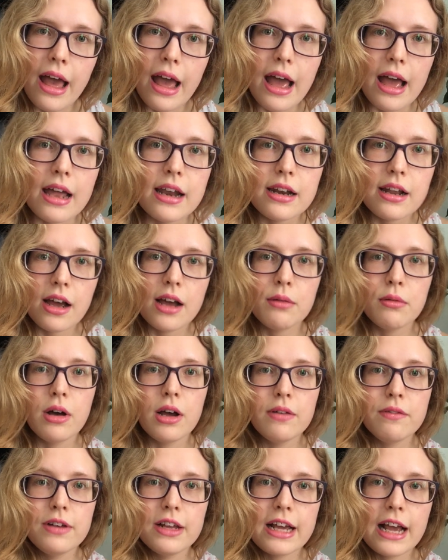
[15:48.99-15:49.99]
and I will
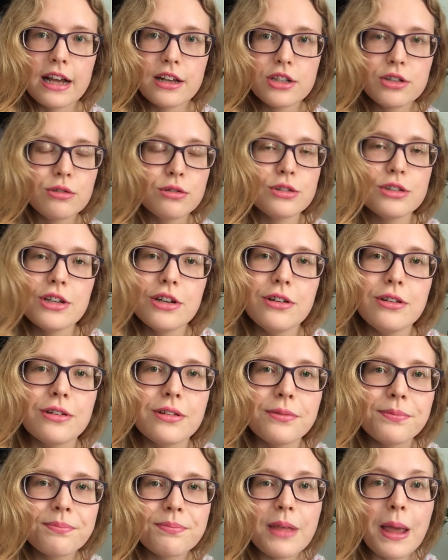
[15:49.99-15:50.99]
hopefully catch you all
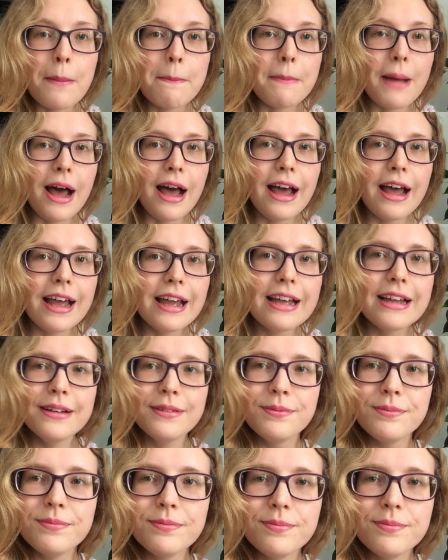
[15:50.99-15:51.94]
soon. Bye!